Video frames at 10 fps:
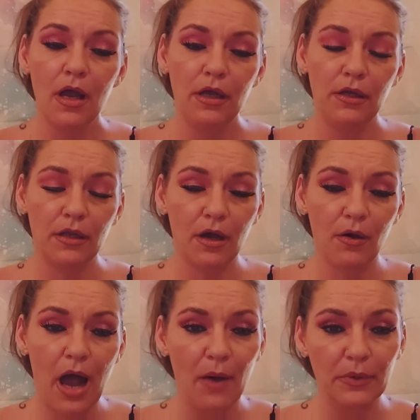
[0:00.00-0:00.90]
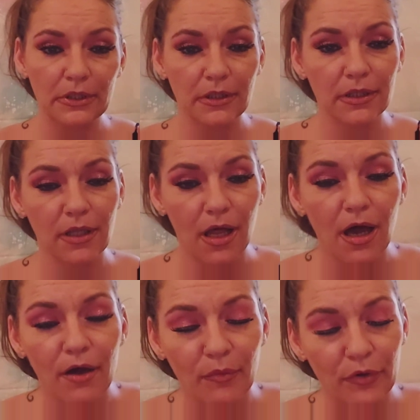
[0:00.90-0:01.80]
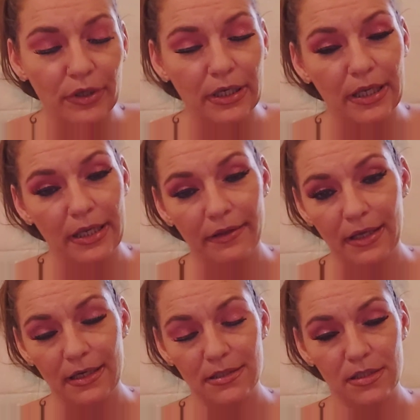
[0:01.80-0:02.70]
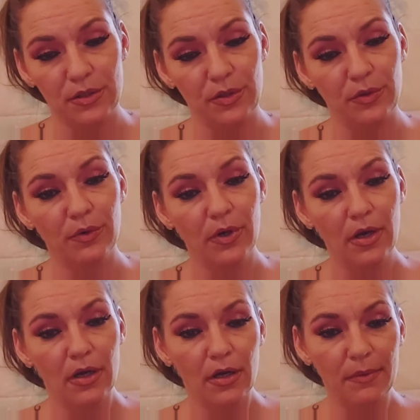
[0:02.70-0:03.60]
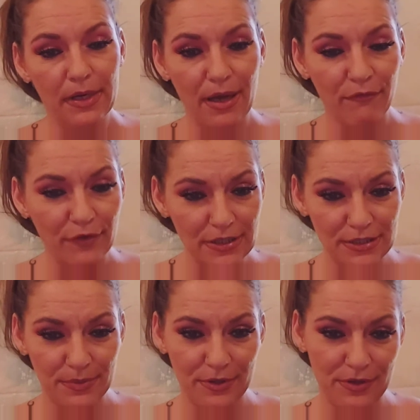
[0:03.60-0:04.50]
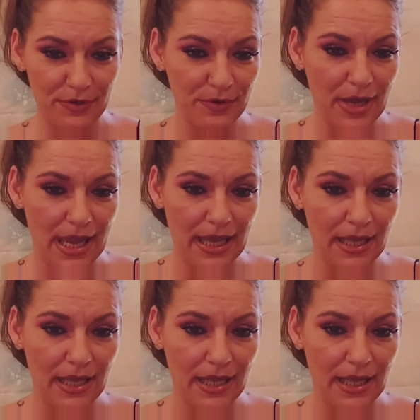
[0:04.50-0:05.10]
you know, I would love more than anything to become friends with you.